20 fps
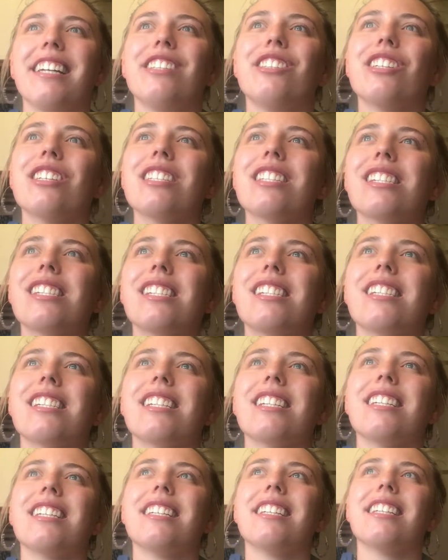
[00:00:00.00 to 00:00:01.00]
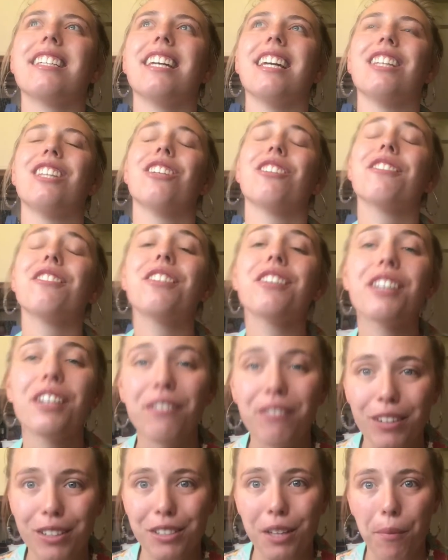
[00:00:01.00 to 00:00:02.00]
just, if you're
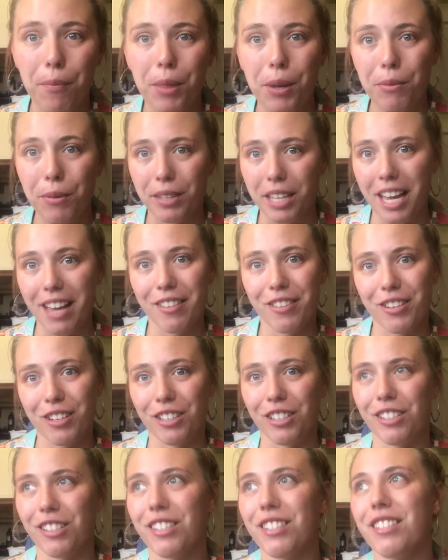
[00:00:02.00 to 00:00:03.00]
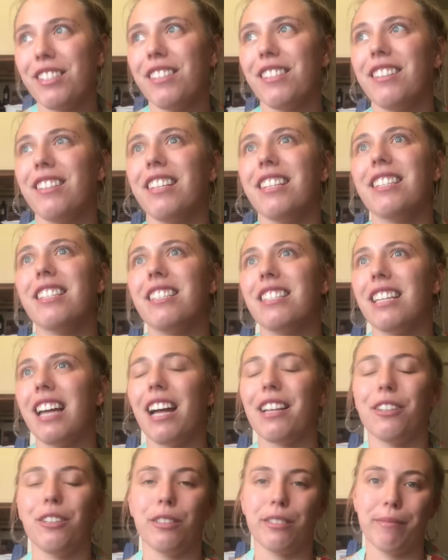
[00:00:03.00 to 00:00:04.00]
looking for something with answers, this is
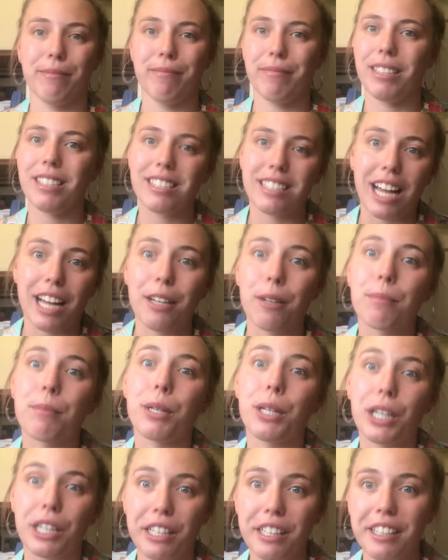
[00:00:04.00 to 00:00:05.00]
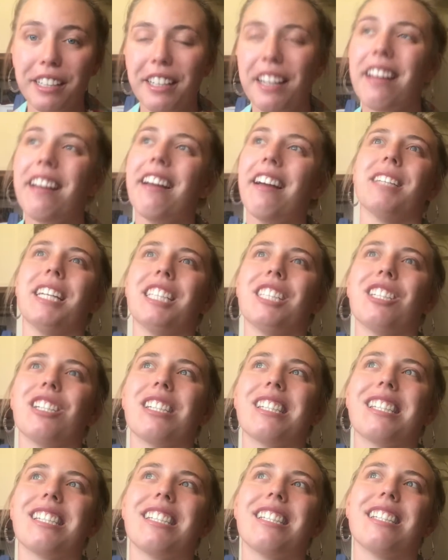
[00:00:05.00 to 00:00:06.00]
not your book. It
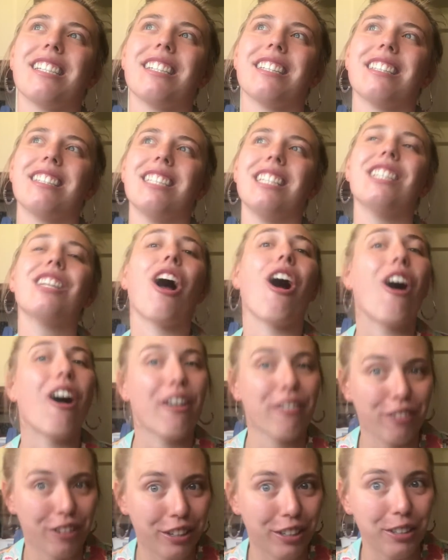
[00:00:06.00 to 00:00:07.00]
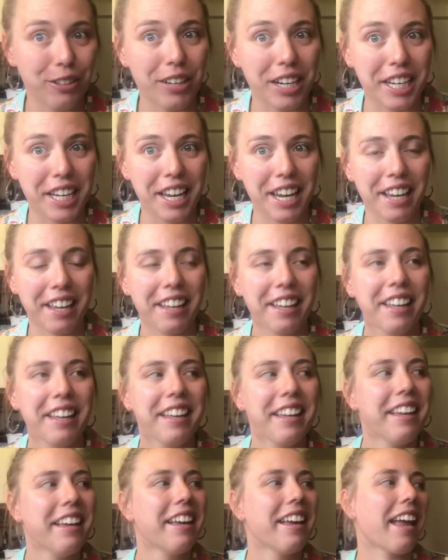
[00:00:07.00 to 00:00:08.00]
just didn't offer you any,
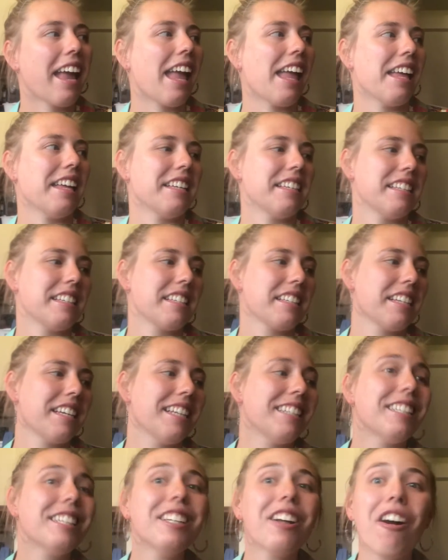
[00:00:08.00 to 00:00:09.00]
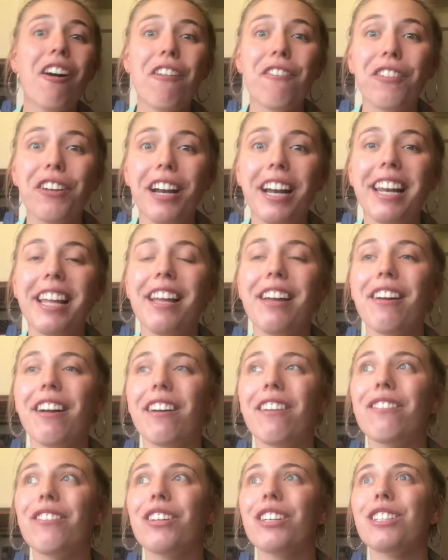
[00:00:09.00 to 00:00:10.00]
and it didn't offer any
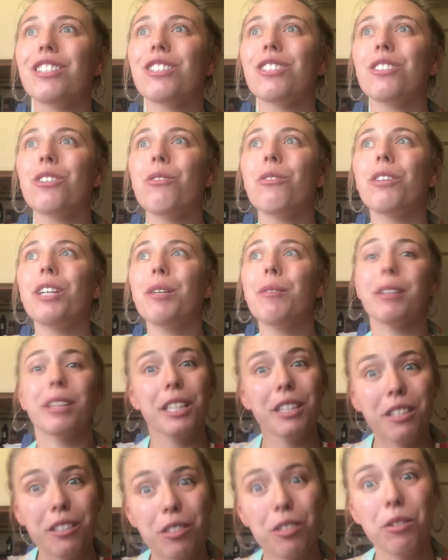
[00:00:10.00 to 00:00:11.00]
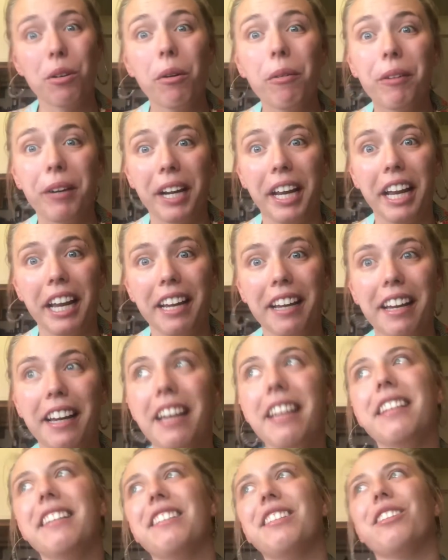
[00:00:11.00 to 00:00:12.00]
for the story within the story.
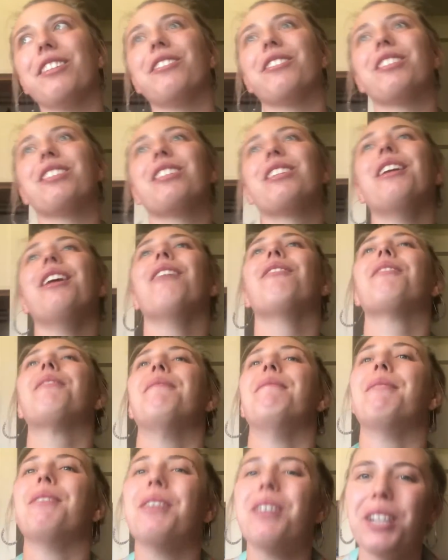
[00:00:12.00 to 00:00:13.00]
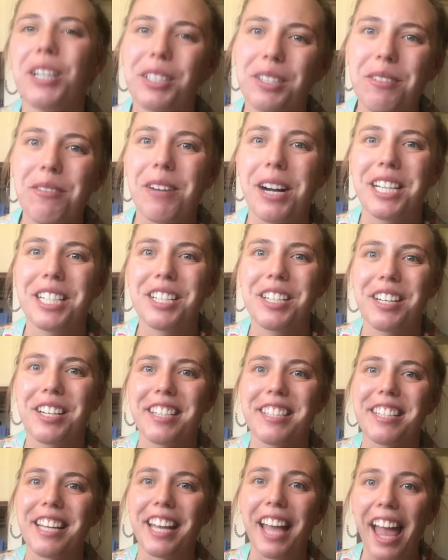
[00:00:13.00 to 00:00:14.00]
And so there's even more
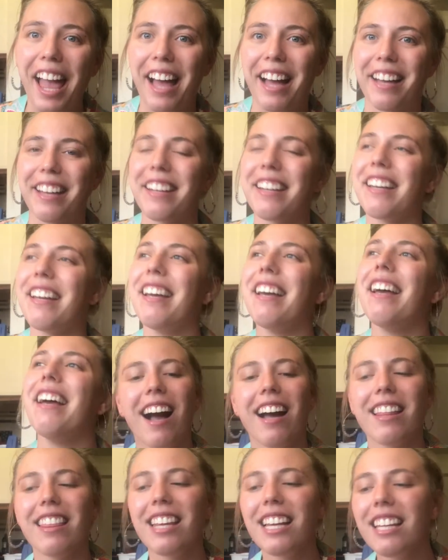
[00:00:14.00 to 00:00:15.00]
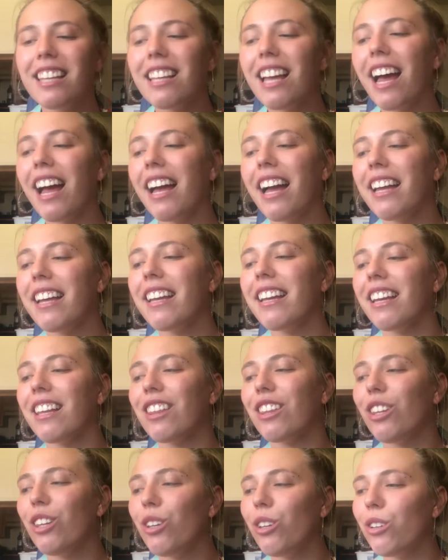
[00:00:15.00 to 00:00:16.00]
questions I had. I think that
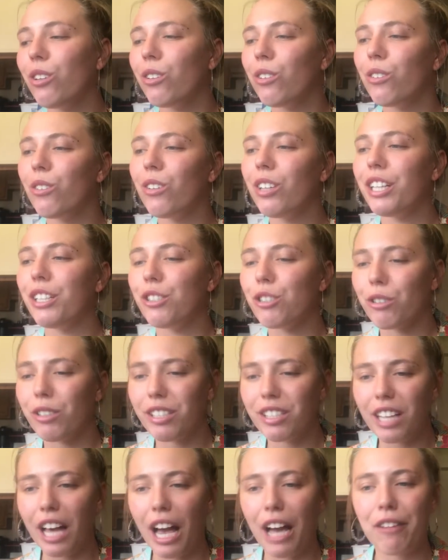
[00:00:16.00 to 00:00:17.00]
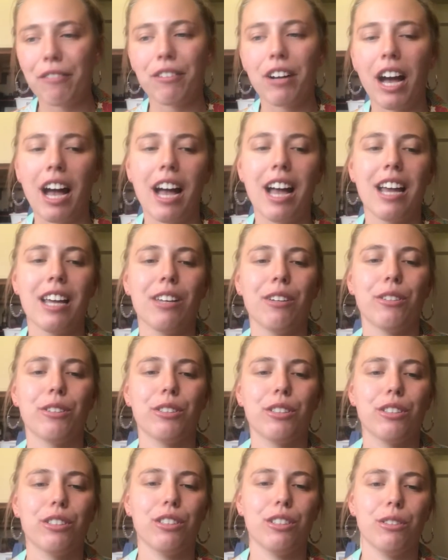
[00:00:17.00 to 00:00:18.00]
if you enjoy sci-fi,
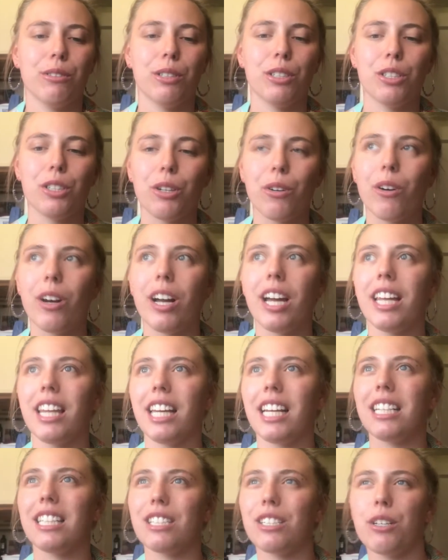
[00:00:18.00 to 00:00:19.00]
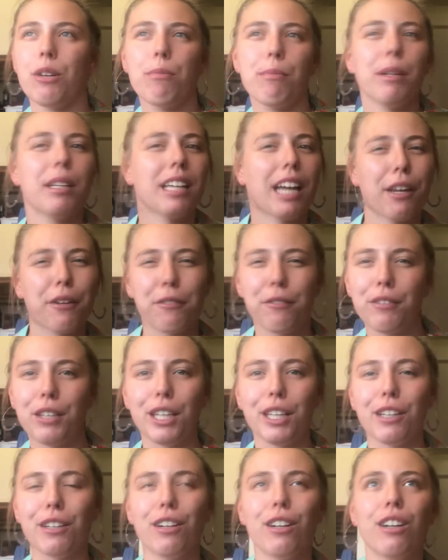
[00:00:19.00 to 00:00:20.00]
you enjoy like a dystopian kind of
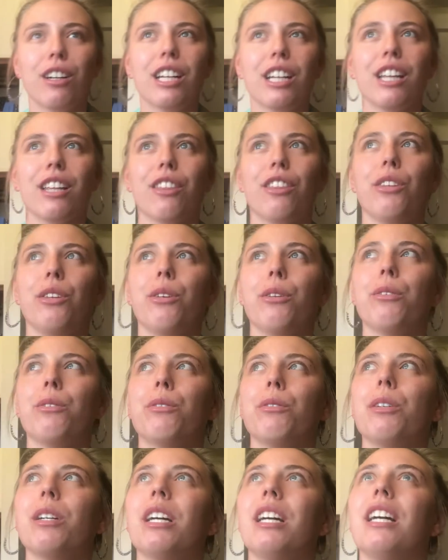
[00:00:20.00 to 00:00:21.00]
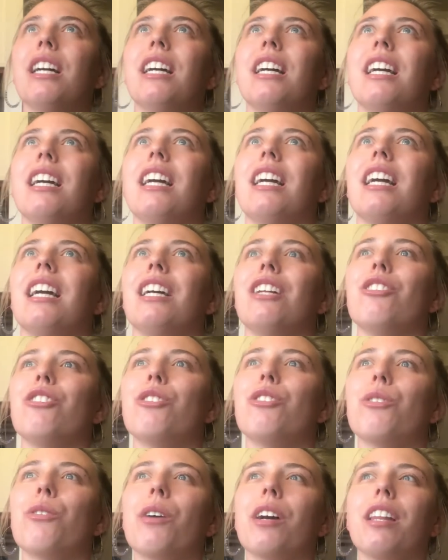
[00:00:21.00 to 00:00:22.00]
feel, if you
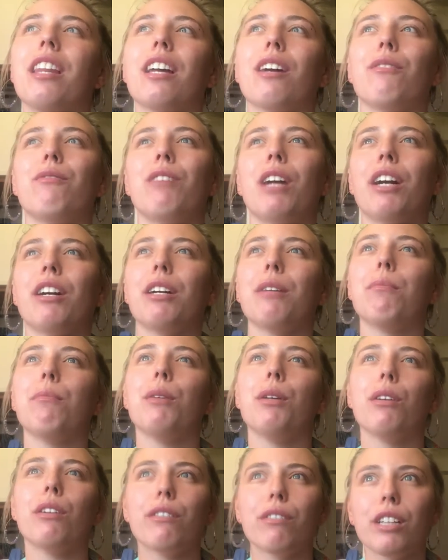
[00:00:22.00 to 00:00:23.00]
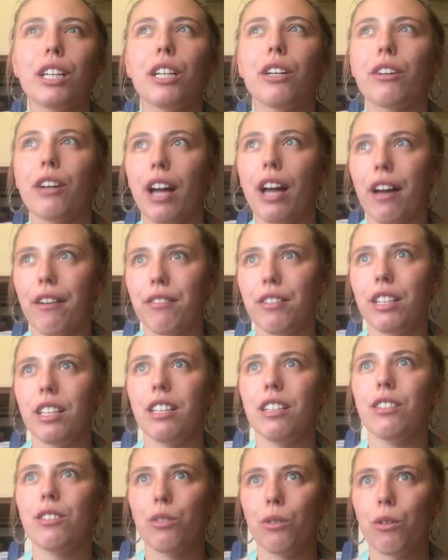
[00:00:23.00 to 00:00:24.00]
enjoy like a very beautifully
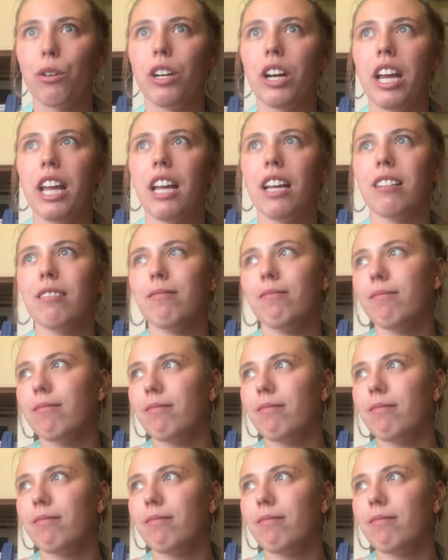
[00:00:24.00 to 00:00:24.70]
crafted story,